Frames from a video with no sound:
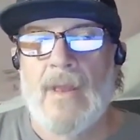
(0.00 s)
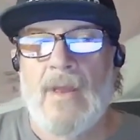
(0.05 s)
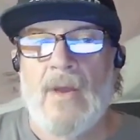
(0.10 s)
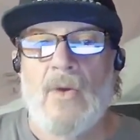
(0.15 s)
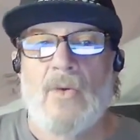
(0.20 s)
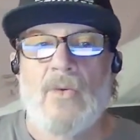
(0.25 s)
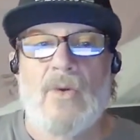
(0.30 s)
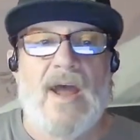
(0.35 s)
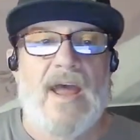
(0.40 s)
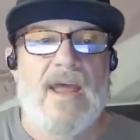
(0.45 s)

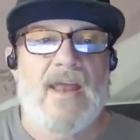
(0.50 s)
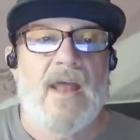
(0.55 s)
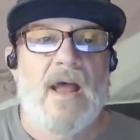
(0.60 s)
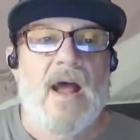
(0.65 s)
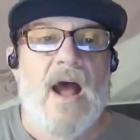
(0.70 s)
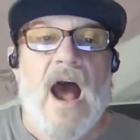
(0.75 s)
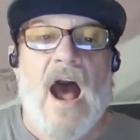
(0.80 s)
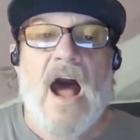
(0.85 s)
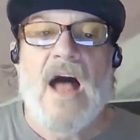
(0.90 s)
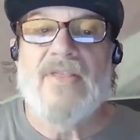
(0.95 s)
right
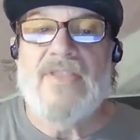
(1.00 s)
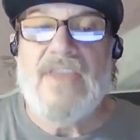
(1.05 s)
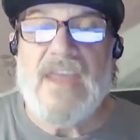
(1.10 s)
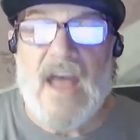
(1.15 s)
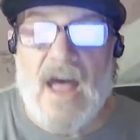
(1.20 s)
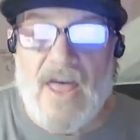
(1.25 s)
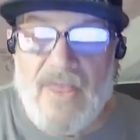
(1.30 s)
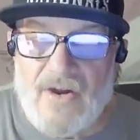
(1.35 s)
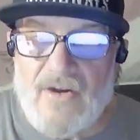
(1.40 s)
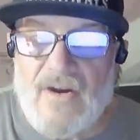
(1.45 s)
on the
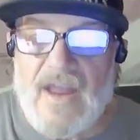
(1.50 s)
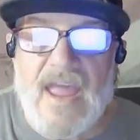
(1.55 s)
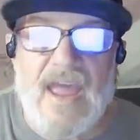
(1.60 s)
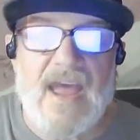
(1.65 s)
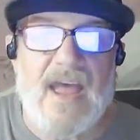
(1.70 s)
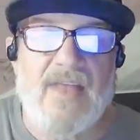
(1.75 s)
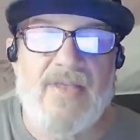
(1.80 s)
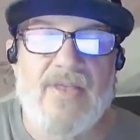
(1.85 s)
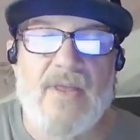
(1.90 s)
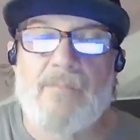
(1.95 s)
other
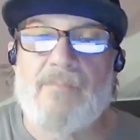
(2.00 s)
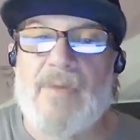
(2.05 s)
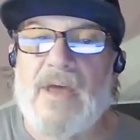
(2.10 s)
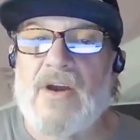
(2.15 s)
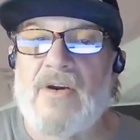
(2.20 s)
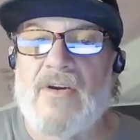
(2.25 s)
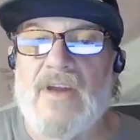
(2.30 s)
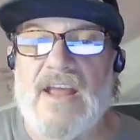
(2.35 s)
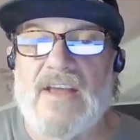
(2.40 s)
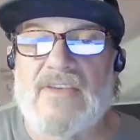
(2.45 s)
hand the
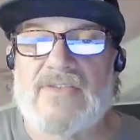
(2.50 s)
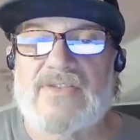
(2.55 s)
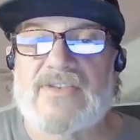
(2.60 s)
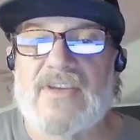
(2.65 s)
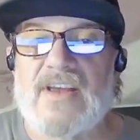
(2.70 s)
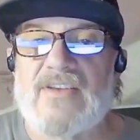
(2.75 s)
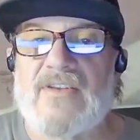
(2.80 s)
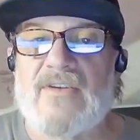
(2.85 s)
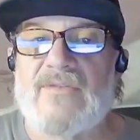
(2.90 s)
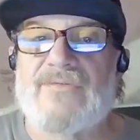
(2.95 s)
bitterness
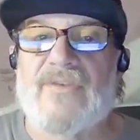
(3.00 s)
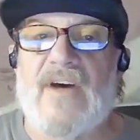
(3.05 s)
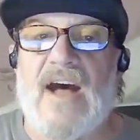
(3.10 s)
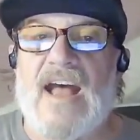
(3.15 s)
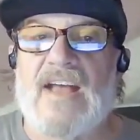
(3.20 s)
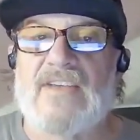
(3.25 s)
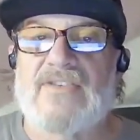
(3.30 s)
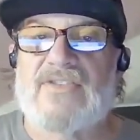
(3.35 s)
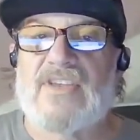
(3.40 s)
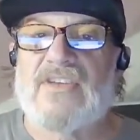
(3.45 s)

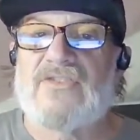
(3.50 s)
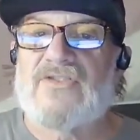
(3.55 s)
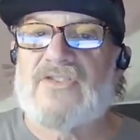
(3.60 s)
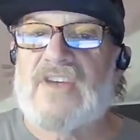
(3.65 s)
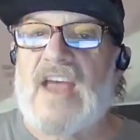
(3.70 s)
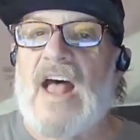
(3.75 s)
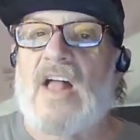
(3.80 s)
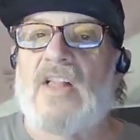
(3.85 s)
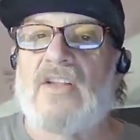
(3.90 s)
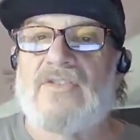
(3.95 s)
signifies the
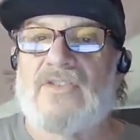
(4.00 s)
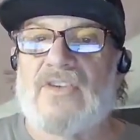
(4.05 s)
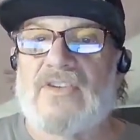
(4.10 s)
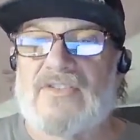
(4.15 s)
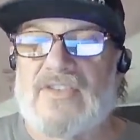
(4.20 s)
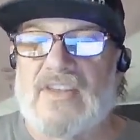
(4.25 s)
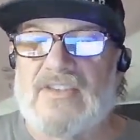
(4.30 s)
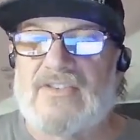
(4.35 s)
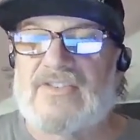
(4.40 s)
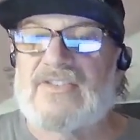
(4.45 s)

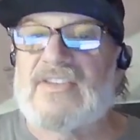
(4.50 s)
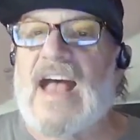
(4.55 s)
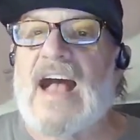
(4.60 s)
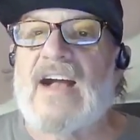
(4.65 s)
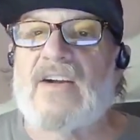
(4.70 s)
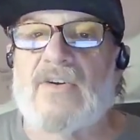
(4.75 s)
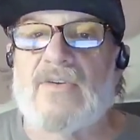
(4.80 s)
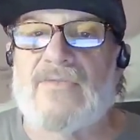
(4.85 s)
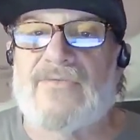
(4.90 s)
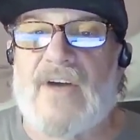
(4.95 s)
challenges and
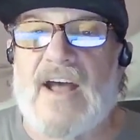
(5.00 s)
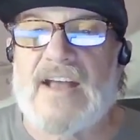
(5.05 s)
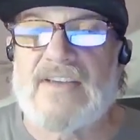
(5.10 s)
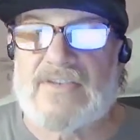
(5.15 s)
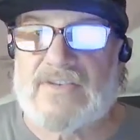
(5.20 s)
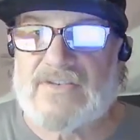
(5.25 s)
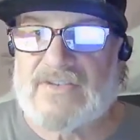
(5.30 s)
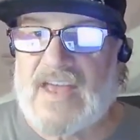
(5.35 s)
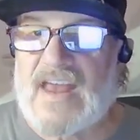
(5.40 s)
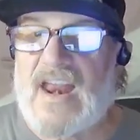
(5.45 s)

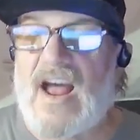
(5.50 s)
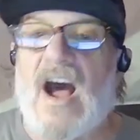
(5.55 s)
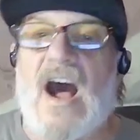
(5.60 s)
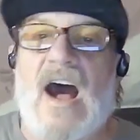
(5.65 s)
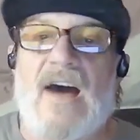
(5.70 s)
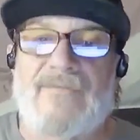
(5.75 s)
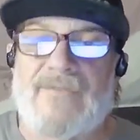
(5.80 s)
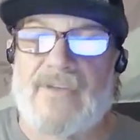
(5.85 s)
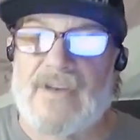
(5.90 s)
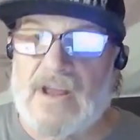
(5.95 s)
sacrifices that
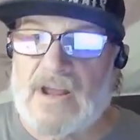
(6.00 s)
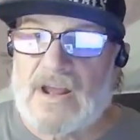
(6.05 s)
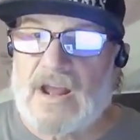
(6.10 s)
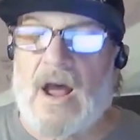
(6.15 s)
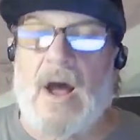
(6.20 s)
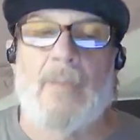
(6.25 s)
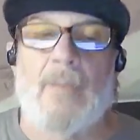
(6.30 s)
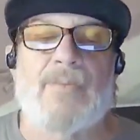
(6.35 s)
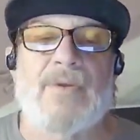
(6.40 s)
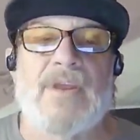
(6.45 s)
often
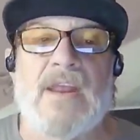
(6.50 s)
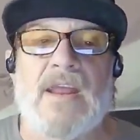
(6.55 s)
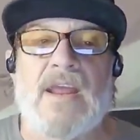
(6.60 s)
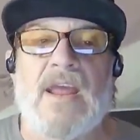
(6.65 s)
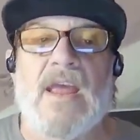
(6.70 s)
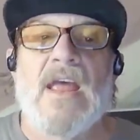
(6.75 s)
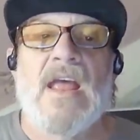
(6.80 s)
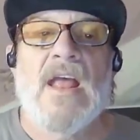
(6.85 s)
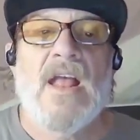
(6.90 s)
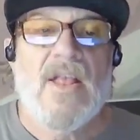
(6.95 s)
accompany
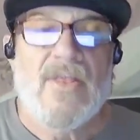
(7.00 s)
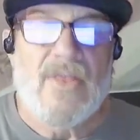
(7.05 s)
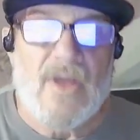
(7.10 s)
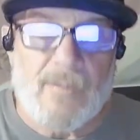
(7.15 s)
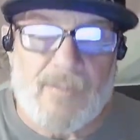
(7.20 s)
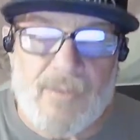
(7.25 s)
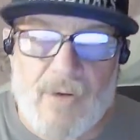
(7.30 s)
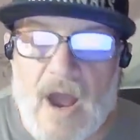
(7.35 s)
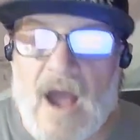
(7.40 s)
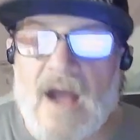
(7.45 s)
the
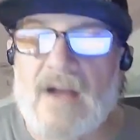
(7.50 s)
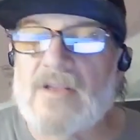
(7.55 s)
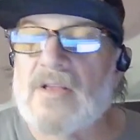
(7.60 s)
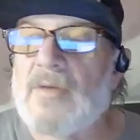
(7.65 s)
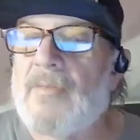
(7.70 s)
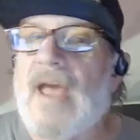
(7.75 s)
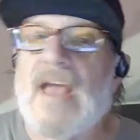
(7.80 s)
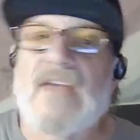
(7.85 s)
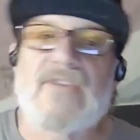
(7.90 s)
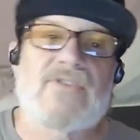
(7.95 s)

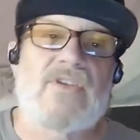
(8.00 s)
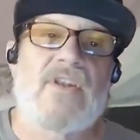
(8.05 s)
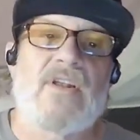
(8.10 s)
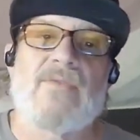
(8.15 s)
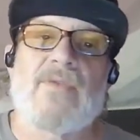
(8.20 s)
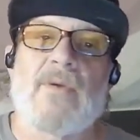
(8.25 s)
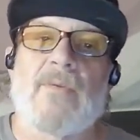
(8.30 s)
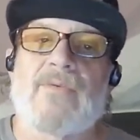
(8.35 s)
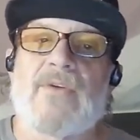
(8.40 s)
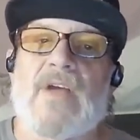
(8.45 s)
proclamation of
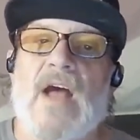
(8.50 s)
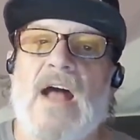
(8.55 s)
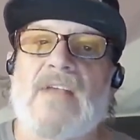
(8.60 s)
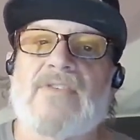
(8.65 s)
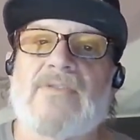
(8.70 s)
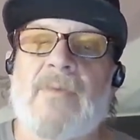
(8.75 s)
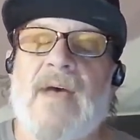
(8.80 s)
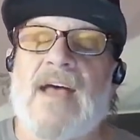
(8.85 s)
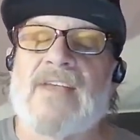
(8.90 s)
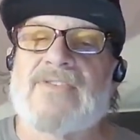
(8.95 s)
the
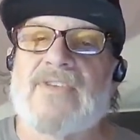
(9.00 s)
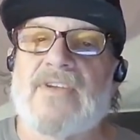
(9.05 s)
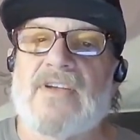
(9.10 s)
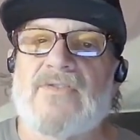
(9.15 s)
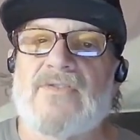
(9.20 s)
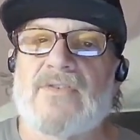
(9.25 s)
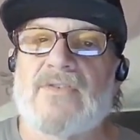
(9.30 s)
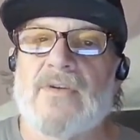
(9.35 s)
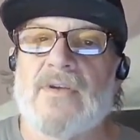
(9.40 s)
god's message